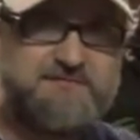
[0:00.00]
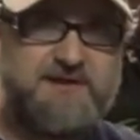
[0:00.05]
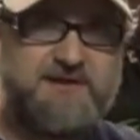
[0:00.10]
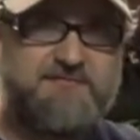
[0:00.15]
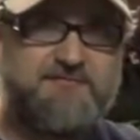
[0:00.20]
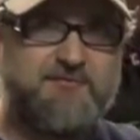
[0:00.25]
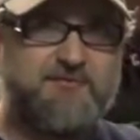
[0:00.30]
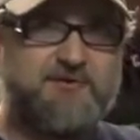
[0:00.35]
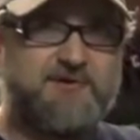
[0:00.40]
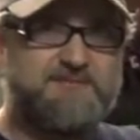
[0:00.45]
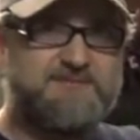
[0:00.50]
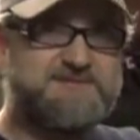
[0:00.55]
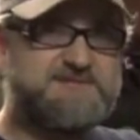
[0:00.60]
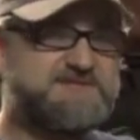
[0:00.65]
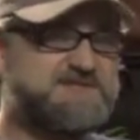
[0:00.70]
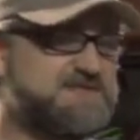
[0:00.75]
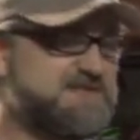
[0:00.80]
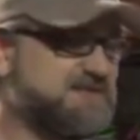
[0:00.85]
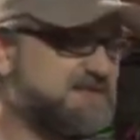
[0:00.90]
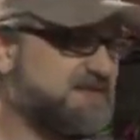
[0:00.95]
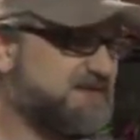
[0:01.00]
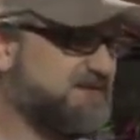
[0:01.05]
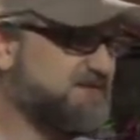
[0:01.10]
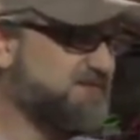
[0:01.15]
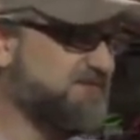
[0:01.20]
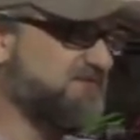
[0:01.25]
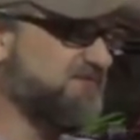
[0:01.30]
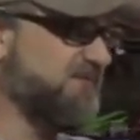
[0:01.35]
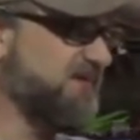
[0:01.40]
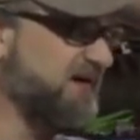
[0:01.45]
waveforms
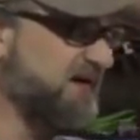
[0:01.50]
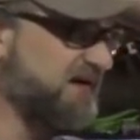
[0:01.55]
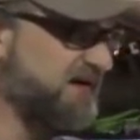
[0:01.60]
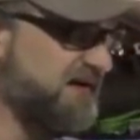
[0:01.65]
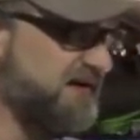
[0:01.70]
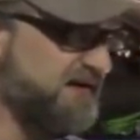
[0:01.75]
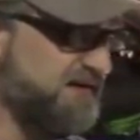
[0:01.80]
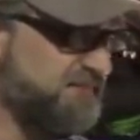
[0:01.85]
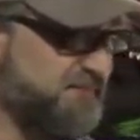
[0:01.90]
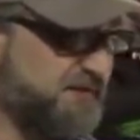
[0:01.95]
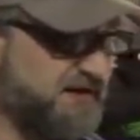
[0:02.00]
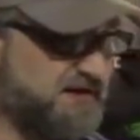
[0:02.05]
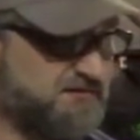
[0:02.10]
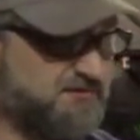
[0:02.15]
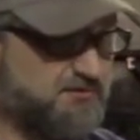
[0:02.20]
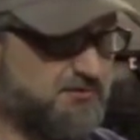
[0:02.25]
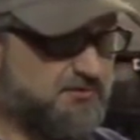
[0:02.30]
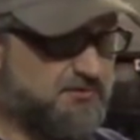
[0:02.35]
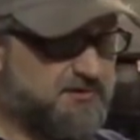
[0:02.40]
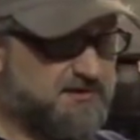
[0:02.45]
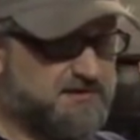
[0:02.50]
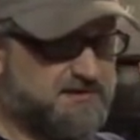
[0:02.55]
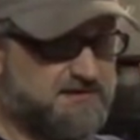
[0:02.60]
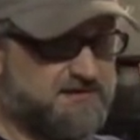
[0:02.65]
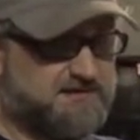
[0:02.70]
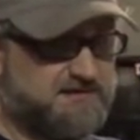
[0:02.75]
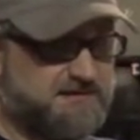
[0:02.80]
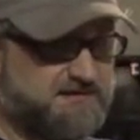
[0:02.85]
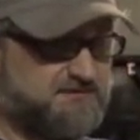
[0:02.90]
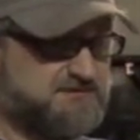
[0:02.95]
to find a bad
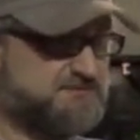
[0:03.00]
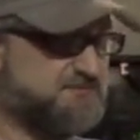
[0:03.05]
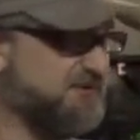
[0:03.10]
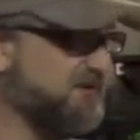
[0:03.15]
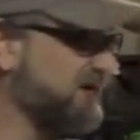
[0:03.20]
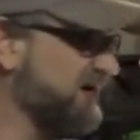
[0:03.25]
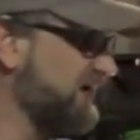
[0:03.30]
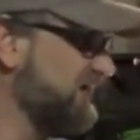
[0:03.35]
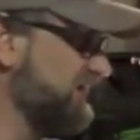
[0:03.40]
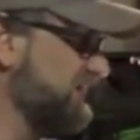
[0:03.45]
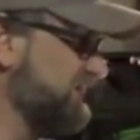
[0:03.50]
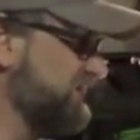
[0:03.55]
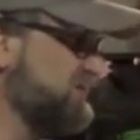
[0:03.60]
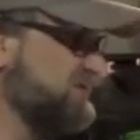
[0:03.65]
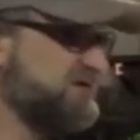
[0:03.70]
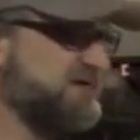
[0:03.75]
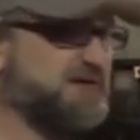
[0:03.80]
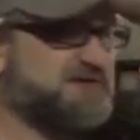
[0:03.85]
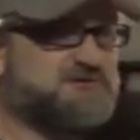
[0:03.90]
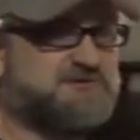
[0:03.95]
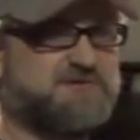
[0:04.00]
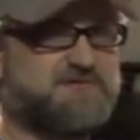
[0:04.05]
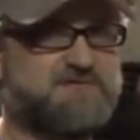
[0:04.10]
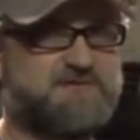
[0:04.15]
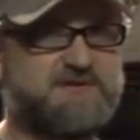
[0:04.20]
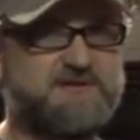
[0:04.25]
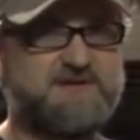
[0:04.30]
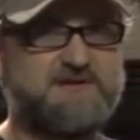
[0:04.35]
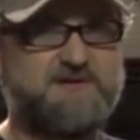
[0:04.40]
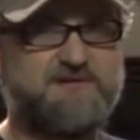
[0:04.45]
coil. That was more like a demonstration
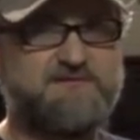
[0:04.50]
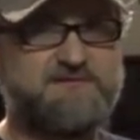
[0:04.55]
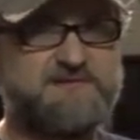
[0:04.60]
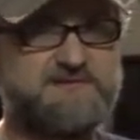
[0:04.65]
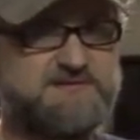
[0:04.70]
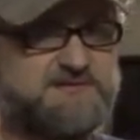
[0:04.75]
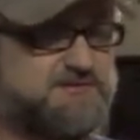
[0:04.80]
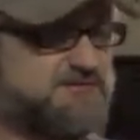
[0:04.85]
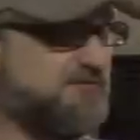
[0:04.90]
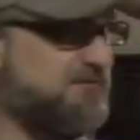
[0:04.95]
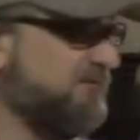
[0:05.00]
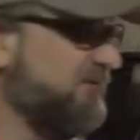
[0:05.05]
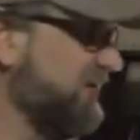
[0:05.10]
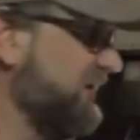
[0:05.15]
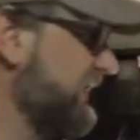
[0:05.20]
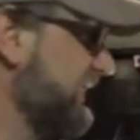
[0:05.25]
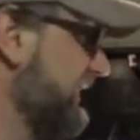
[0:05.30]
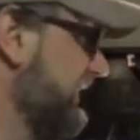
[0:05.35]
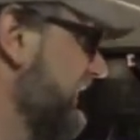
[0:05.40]
of, the, of this tool.